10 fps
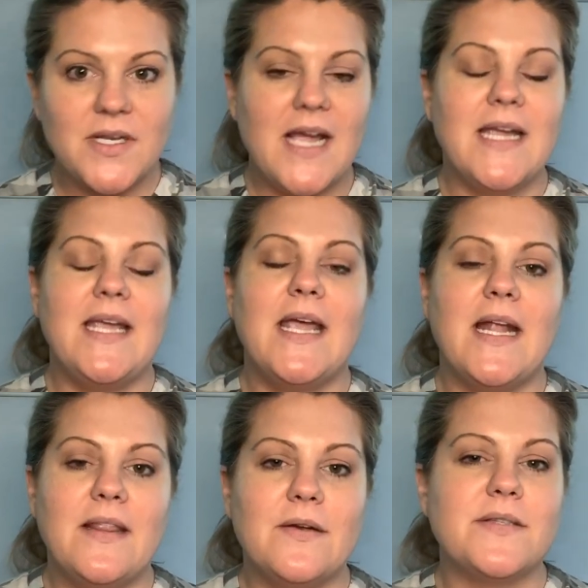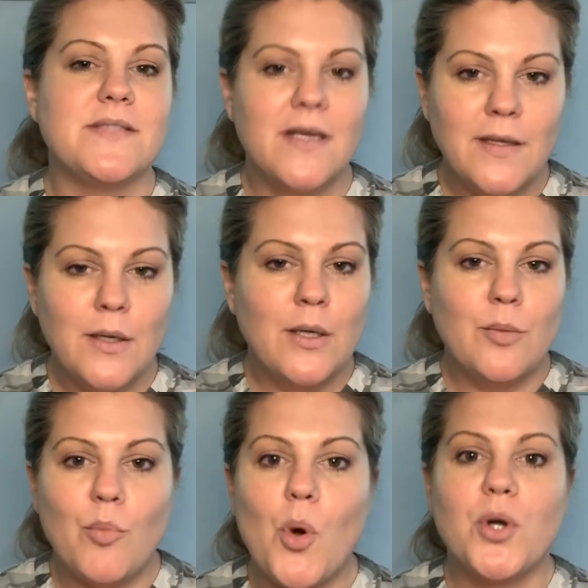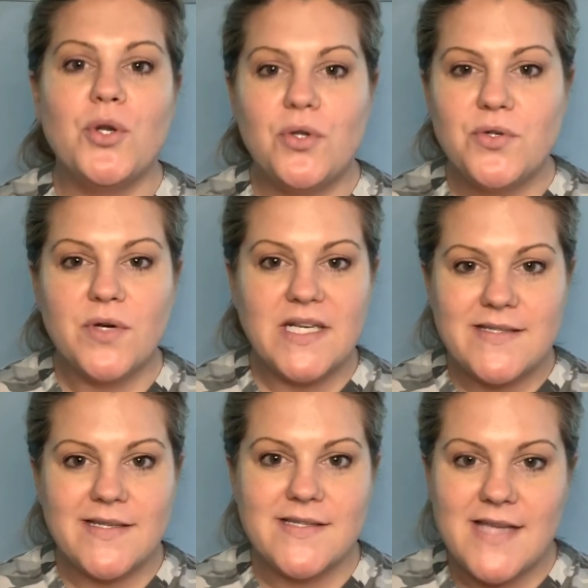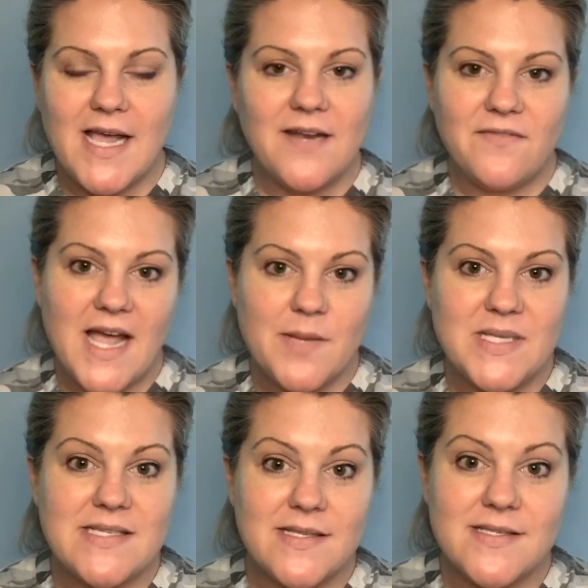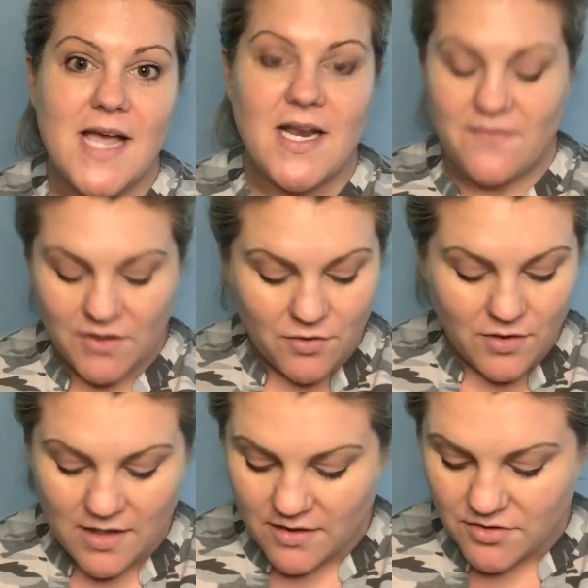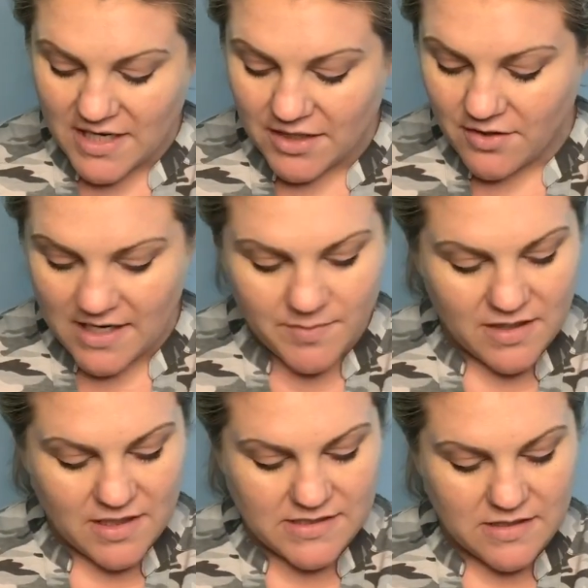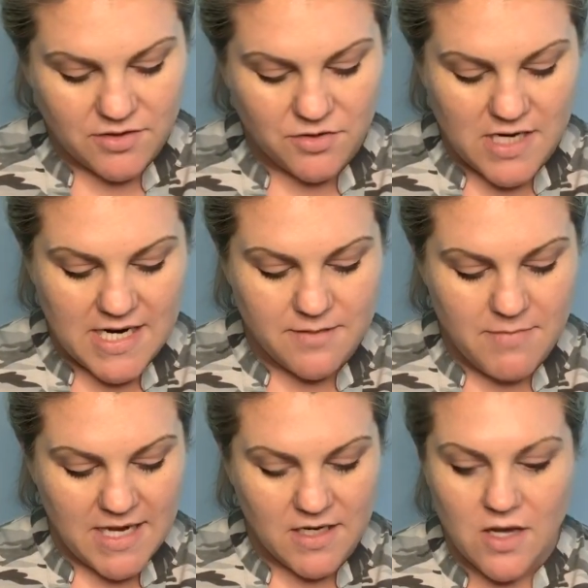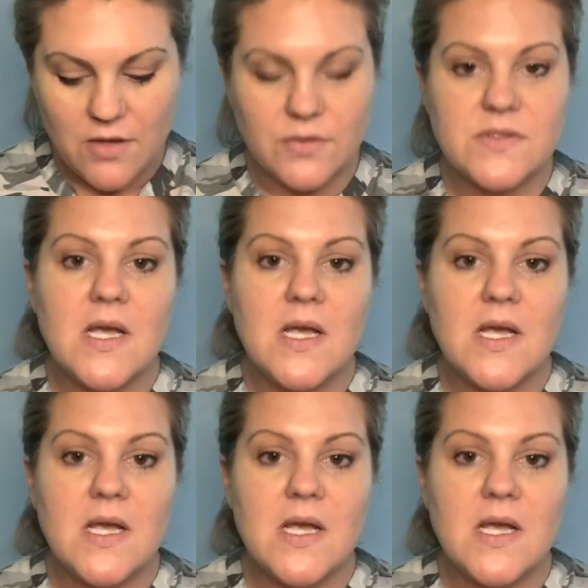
I get it, there's more nutrients inside and vitamins inside of the dried cranberries and the dried mangoes,